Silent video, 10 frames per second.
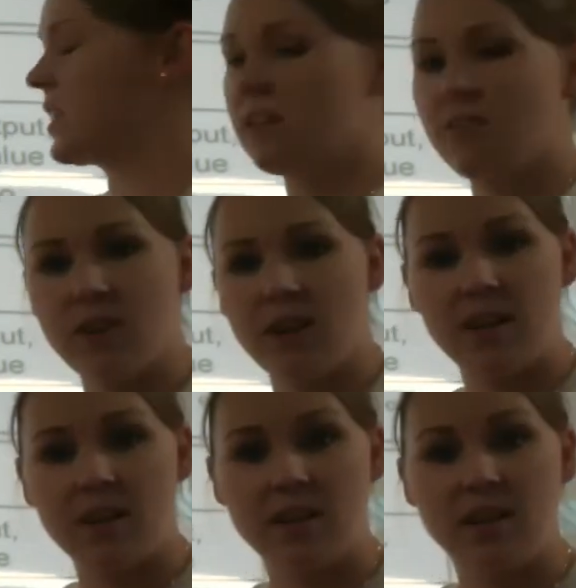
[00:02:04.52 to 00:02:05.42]
different.
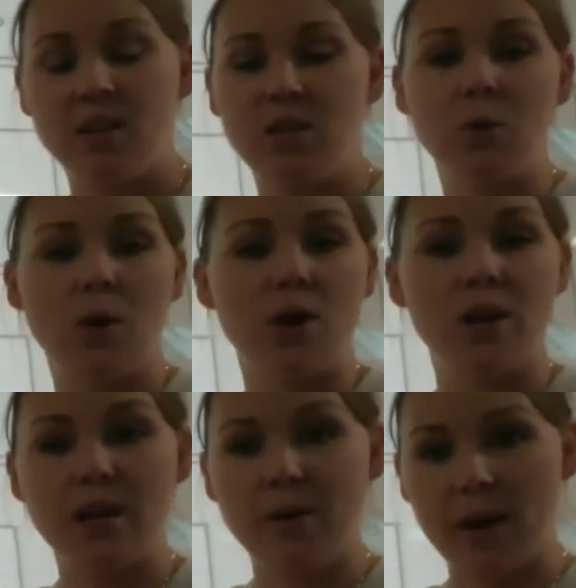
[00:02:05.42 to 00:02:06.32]
You already
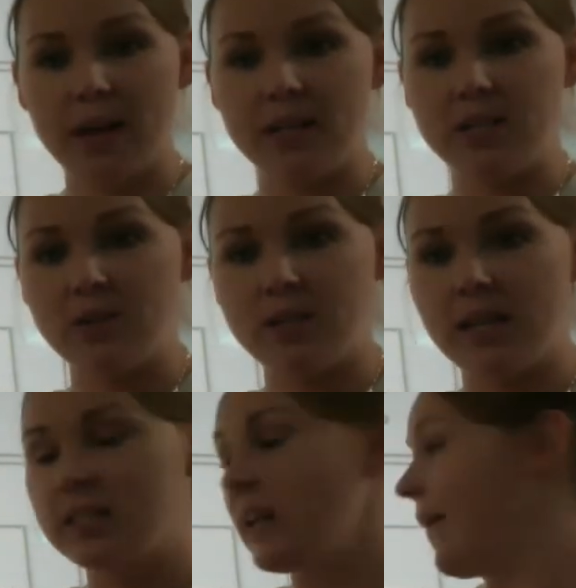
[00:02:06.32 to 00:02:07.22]
know how to do this.